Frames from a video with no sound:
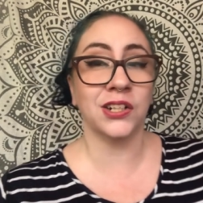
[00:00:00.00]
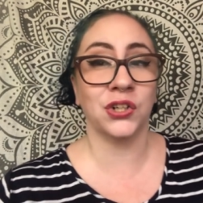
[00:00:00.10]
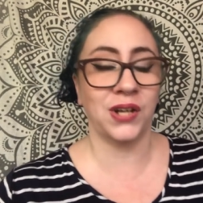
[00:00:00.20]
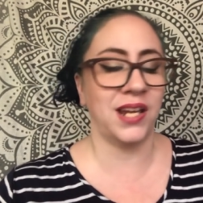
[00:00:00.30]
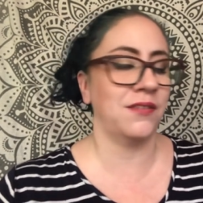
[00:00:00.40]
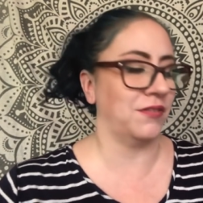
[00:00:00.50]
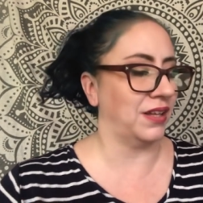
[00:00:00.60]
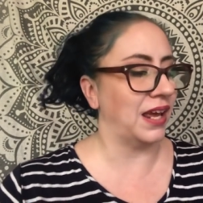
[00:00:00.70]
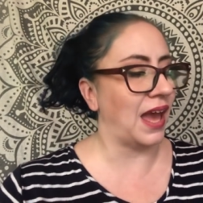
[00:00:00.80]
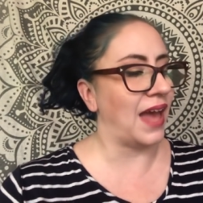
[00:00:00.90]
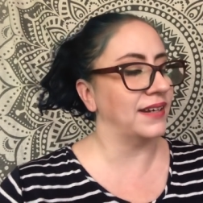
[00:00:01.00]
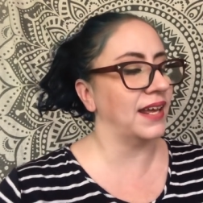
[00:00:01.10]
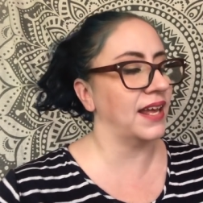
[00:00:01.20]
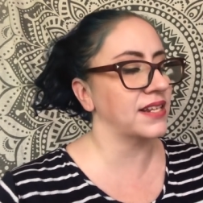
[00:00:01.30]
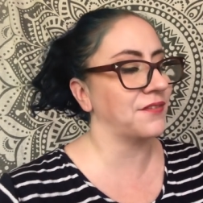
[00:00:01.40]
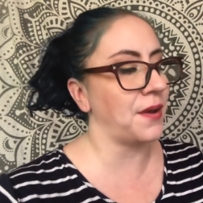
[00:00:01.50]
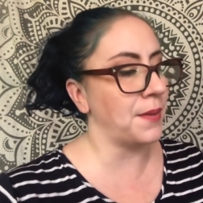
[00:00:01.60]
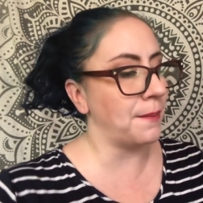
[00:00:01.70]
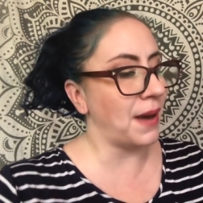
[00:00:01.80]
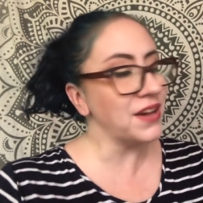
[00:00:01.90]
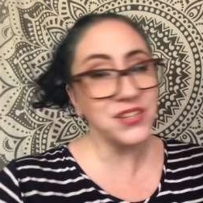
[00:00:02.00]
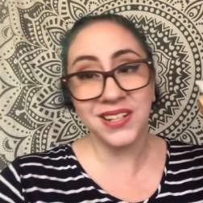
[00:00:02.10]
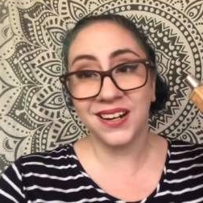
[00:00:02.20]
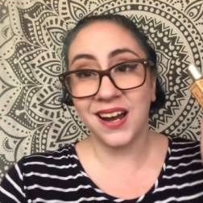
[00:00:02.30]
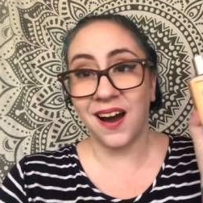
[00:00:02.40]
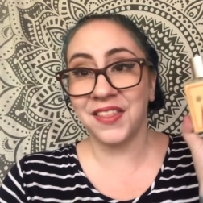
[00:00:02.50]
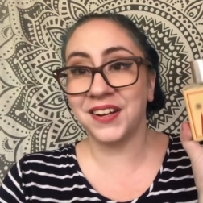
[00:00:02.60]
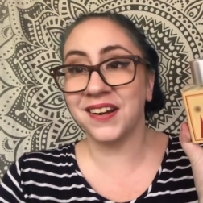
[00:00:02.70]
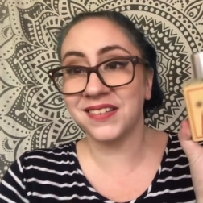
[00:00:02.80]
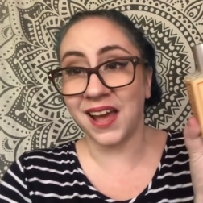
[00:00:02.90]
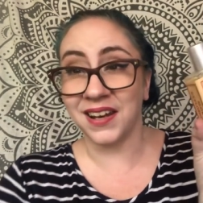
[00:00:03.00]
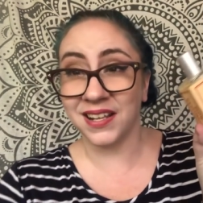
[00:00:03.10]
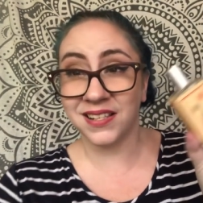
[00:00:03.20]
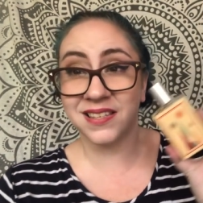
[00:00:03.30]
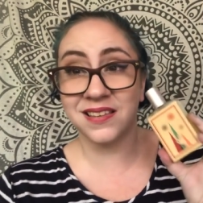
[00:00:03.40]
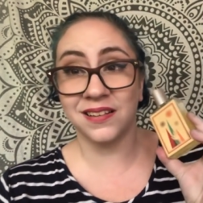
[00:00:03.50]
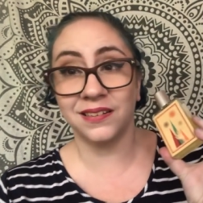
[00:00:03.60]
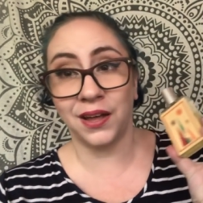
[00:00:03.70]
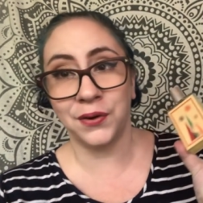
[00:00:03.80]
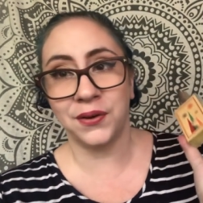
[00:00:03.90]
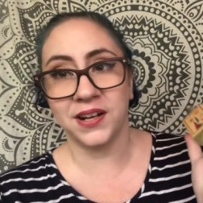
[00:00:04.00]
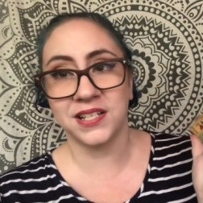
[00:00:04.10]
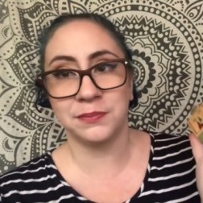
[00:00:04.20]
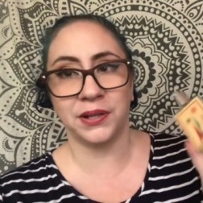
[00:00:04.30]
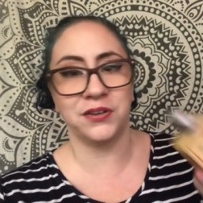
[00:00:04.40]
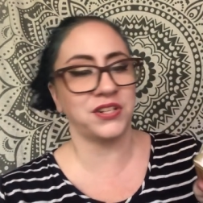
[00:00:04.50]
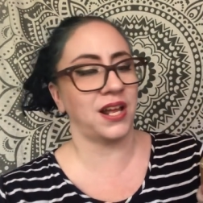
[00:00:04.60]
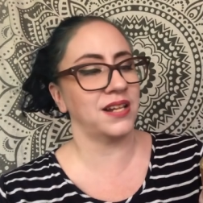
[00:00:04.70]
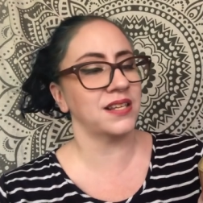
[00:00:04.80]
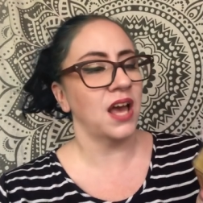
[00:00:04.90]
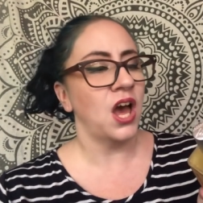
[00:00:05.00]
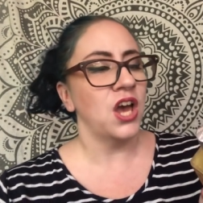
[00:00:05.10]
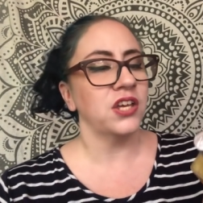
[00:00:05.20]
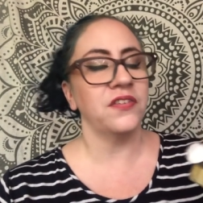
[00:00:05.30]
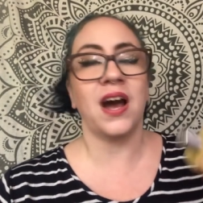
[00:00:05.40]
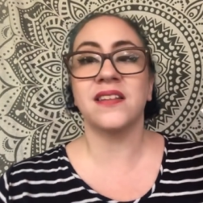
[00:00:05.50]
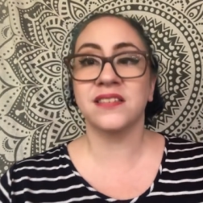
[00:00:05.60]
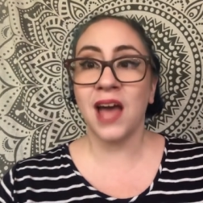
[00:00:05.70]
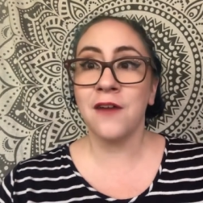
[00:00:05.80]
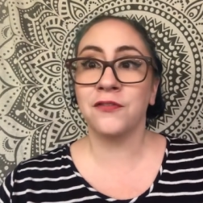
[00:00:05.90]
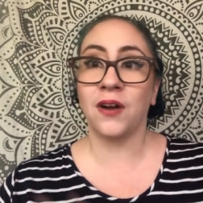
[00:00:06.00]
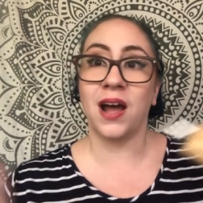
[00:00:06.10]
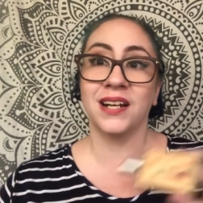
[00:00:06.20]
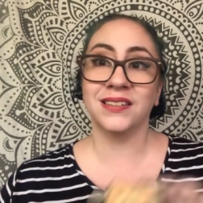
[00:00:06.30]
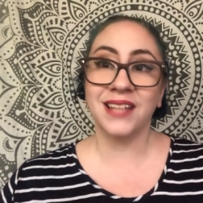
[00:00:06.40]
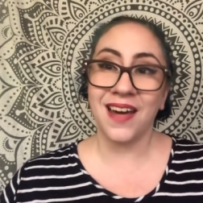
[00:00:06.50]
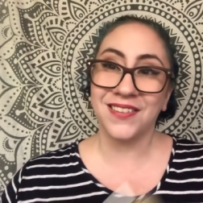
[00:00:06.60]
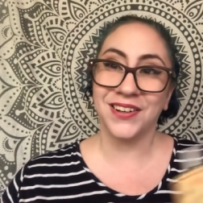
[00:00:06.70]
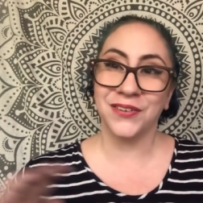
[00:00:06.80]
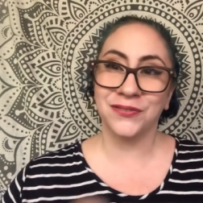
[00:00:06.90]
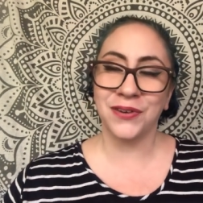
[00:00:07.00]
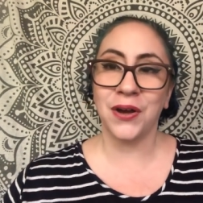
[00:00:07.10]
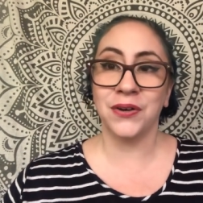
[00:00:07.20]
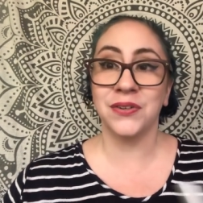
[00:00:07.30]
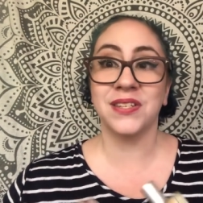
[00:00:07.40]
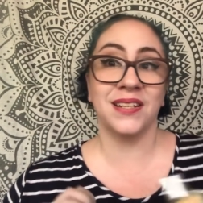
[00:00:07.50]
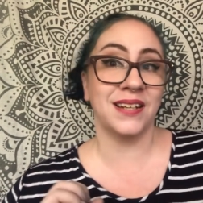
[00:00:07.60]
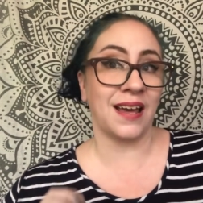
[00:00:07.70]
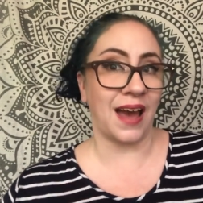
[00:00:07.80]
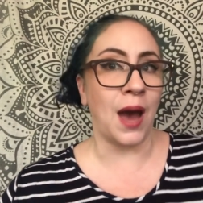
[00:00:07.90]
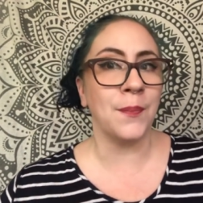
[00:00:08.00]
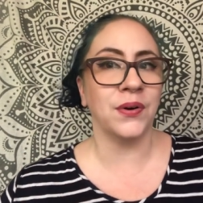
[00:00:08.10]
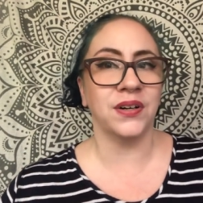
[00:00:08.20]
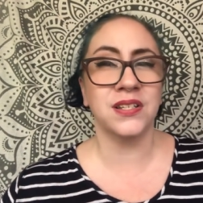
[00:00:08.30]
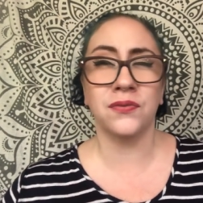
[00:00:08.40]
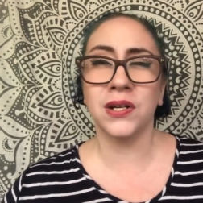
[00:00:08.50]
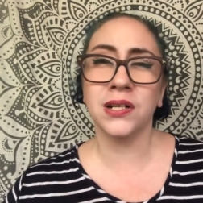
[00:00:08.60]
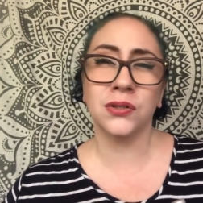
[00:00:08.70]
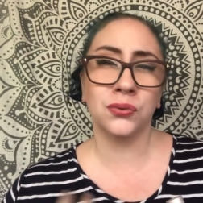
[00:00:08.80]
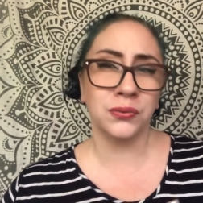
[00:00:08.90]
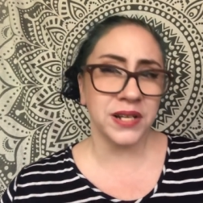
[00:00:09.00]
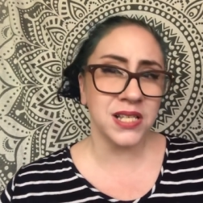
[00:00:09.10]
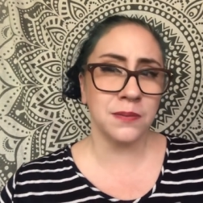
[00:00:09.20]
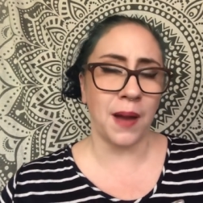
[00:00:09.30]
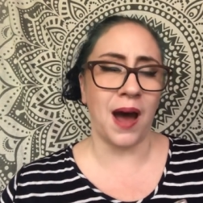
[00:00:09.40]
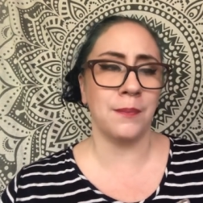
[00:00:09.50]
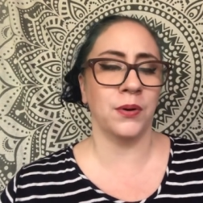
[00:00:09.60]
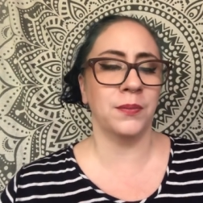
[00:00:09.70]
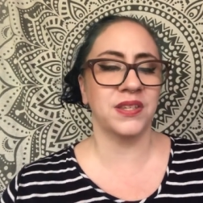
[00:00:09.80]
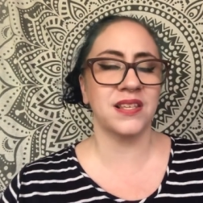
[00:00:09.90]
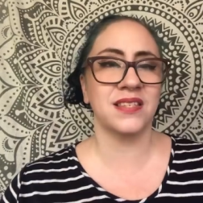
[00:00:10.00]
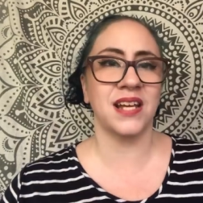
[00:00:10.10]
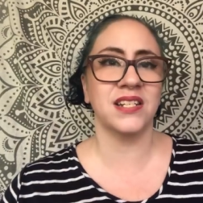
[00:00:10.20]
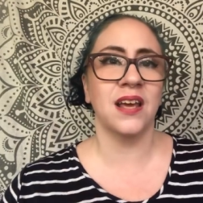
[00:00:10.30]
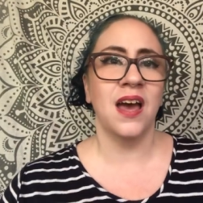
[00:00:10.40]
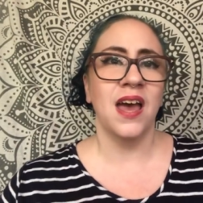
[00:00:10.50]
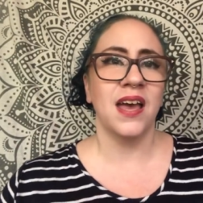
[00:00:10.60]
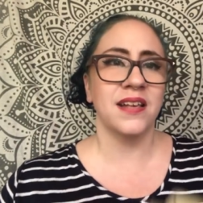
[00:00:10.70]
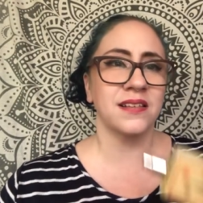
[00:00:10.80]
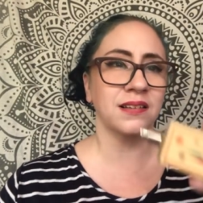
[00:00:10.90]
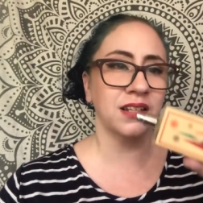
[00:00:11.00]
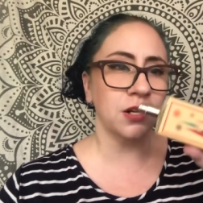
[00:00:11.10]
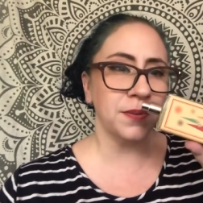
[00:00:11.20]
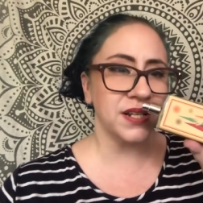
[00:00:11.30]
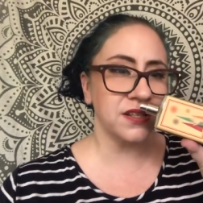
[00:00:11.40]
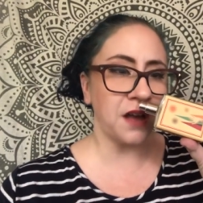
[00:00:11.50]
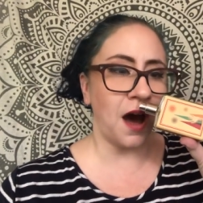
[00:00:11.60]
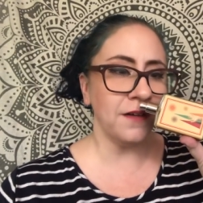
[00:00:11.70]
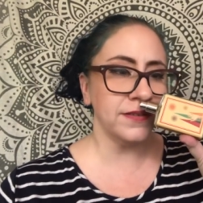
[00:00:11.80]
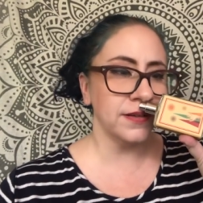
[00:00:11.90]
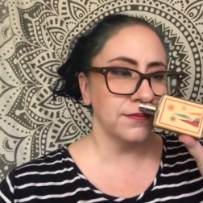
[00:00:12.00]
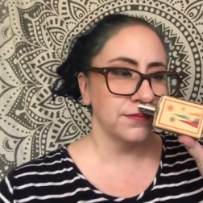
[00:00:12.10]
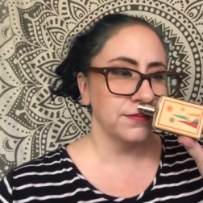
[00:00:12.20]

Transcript: and creatively, and it's from Imaginary Authors and it's Slow Explosions. You've got saffron, leather, rose, and apple. It's a very crisp apple, but the scent is a little bit soft